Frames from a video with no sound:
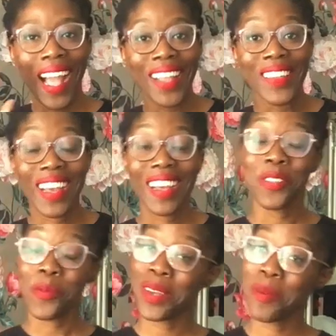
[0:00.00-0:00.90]
you guys,
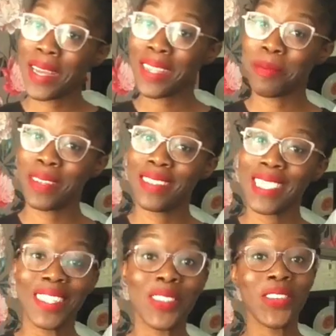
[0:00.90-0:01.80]
welcome back to my
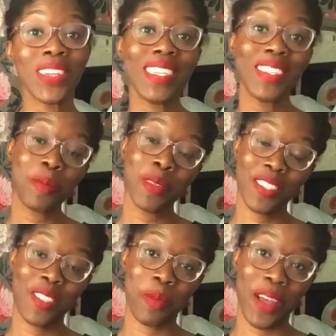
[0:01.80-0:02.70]
channel. It's Mrs.
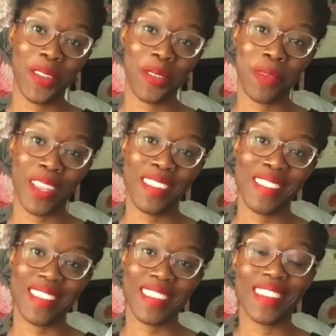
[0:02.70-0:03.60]

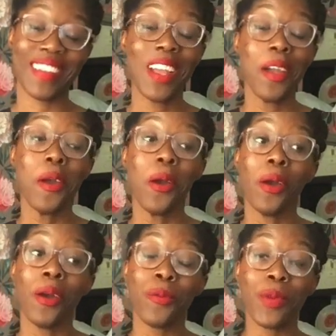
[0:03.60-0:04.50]
Buitenbeentje.
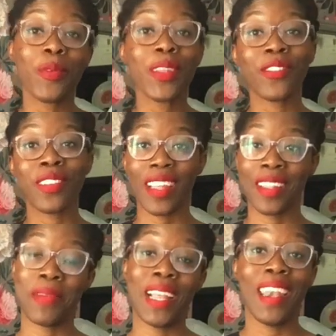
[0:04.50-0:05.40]
We reached at
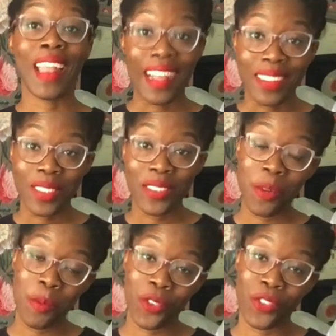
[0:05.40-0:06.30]
my last
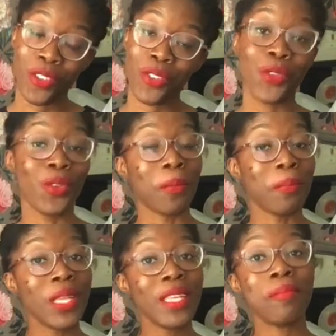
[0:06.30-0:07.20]
contribution to the
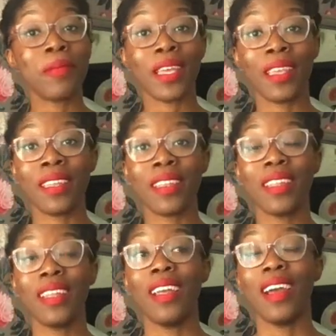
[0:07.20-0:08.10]
Me Made
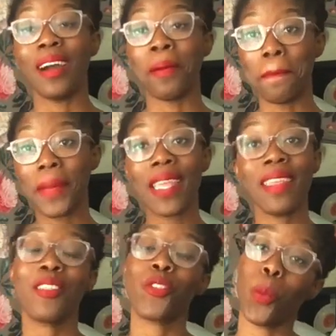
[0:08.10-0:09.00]
May
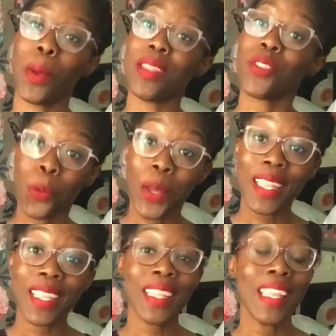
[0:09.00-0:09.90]

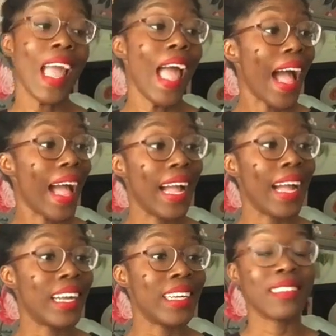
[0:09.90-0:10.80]
2020, and